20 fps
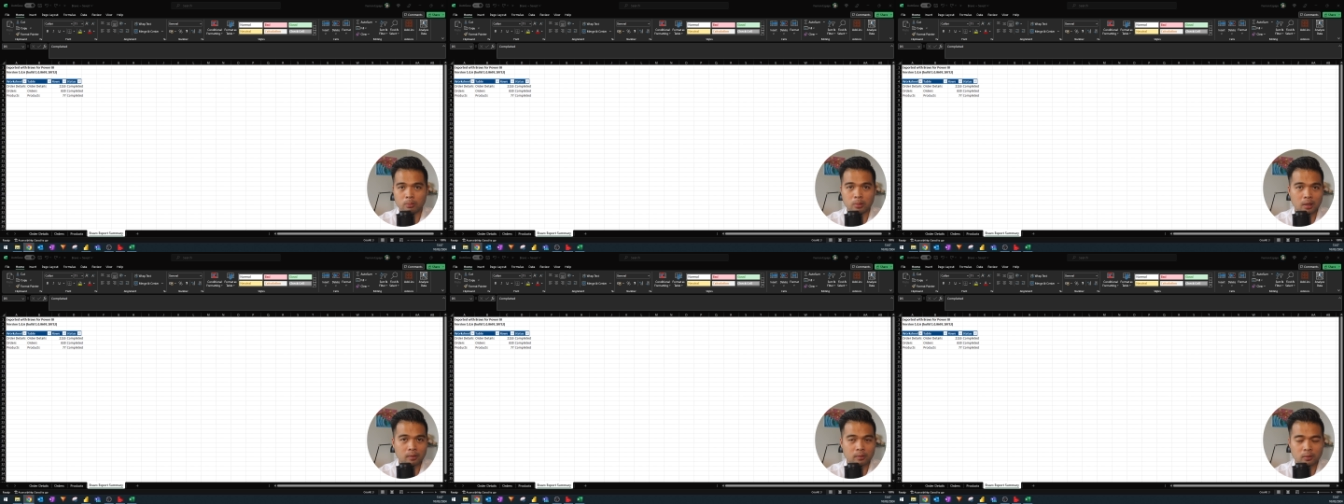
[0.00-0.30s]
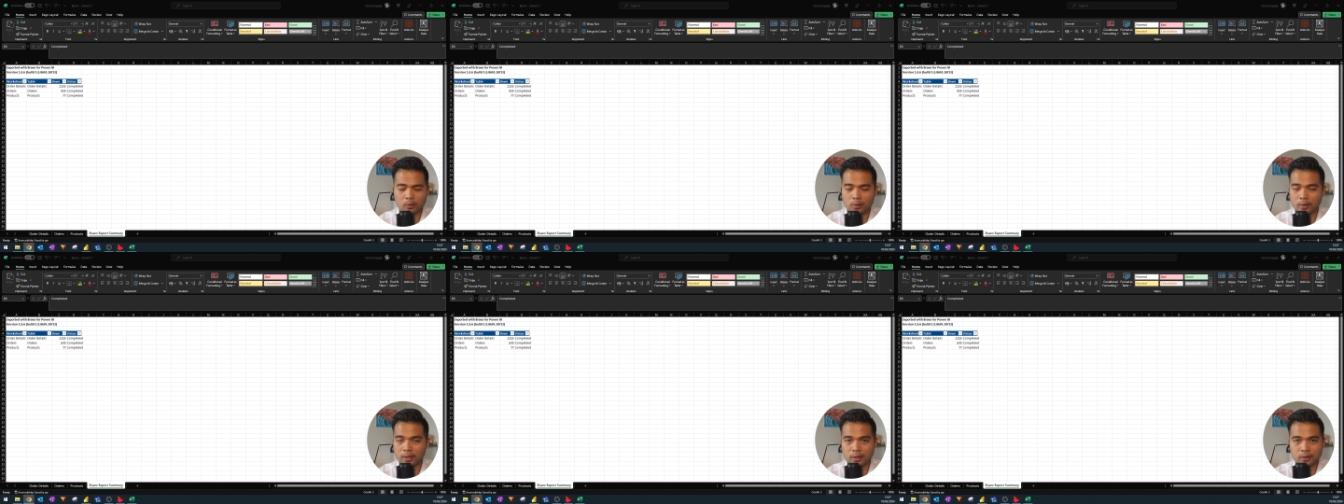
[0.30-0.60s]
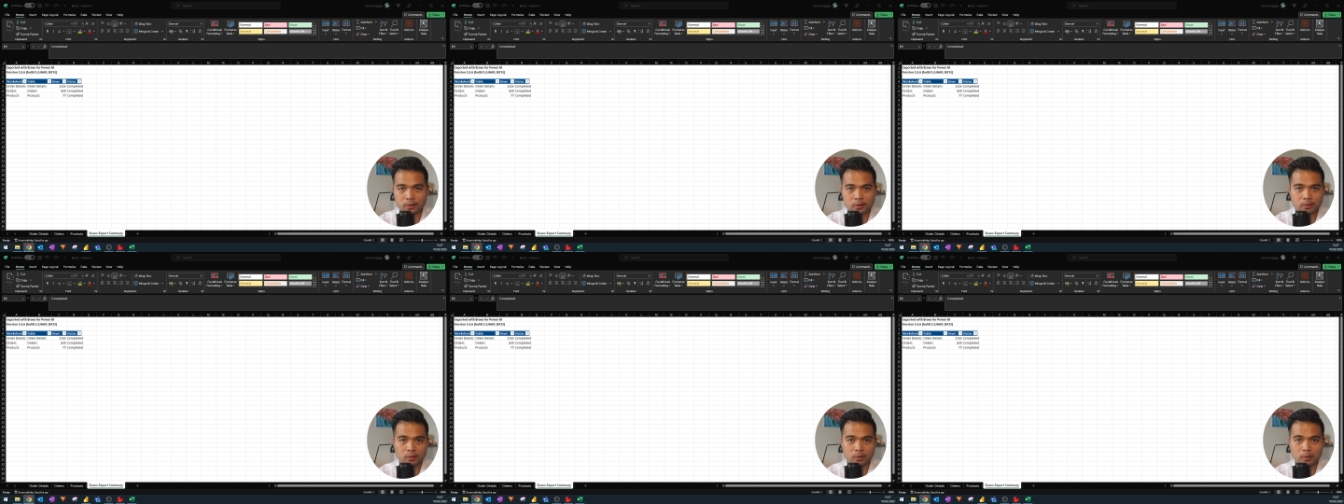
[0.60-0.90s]
Bravo
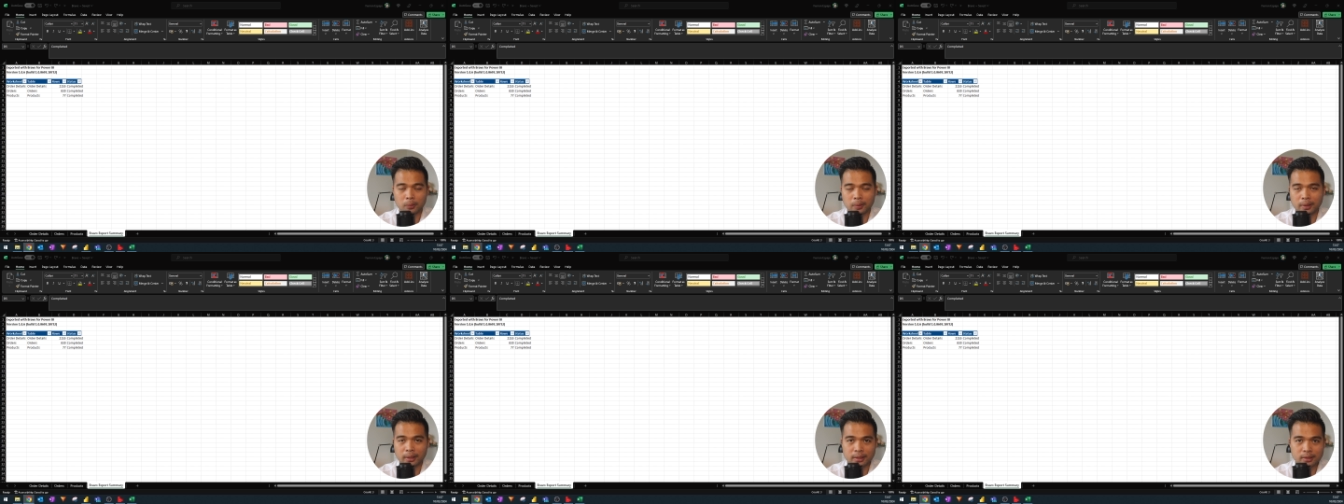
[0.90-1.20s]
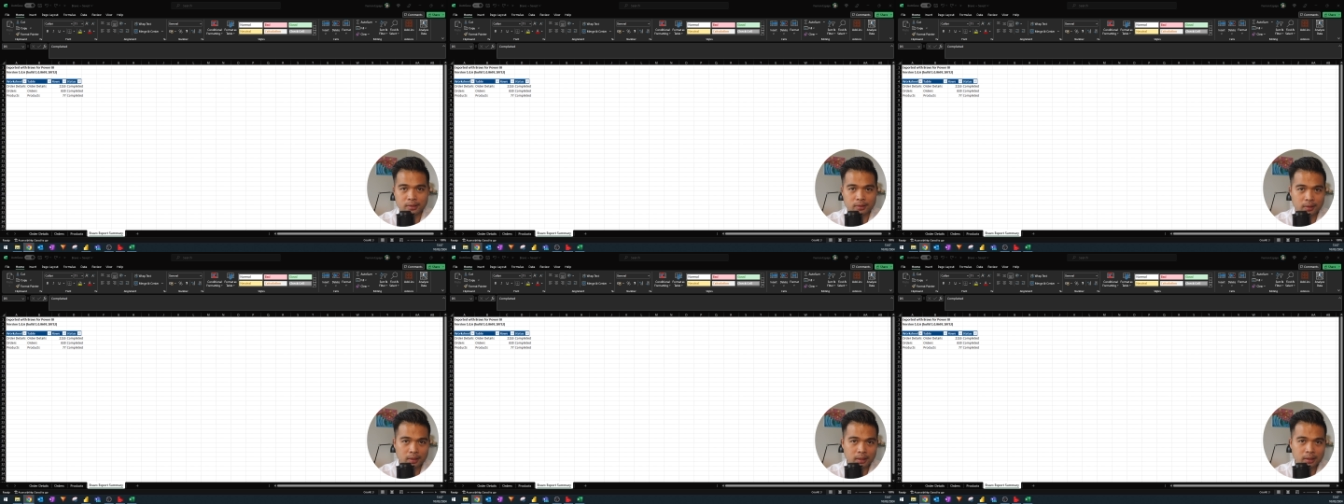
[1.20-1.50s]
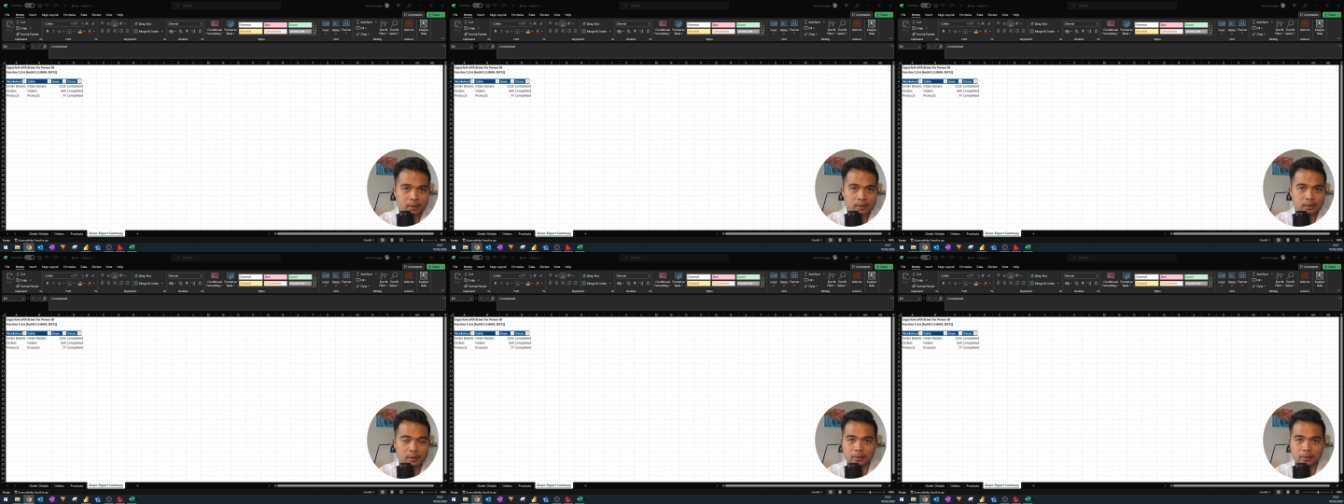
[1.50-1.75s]
is doing its thing,